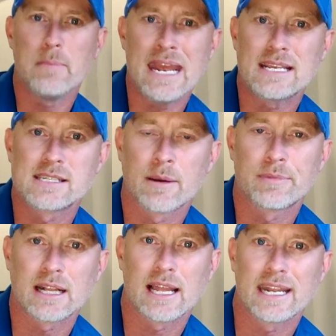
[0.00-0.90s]
make
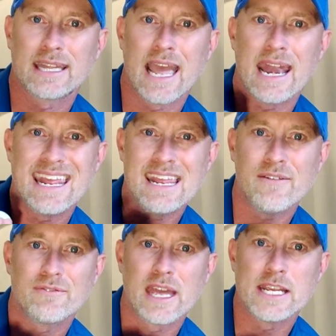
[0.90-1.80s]
something like that
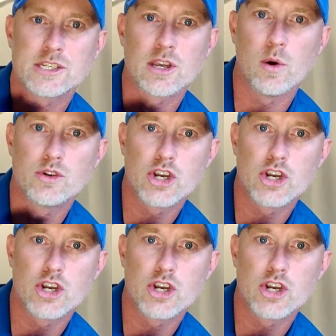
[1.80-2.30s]
if they so